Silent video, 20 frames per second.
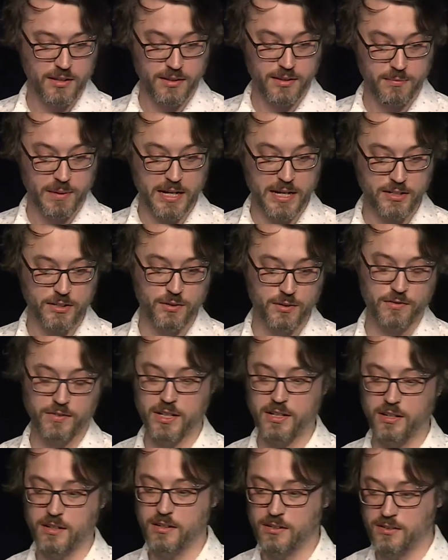The batch to
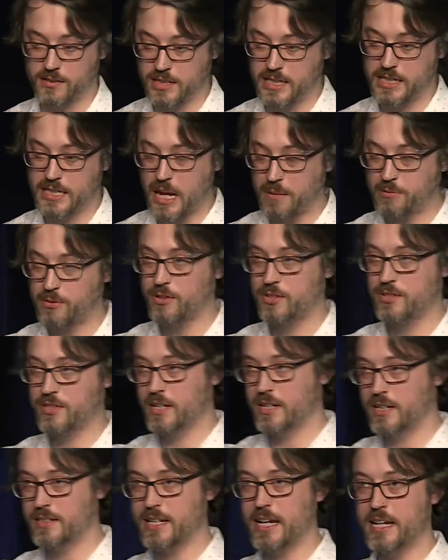event adapter is
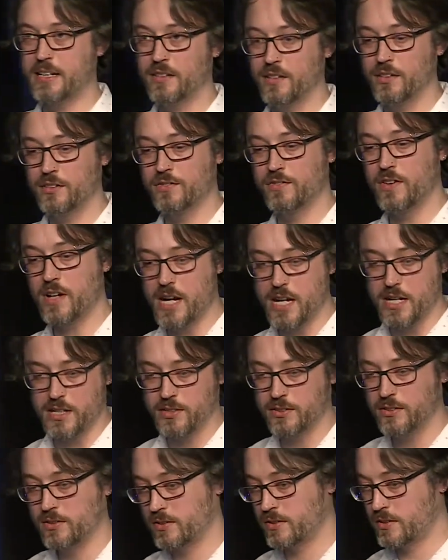going to take those
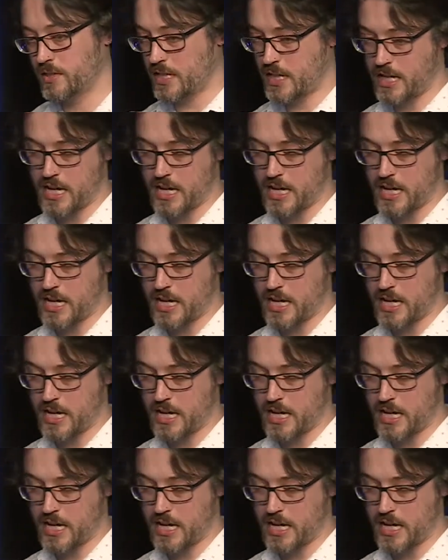files,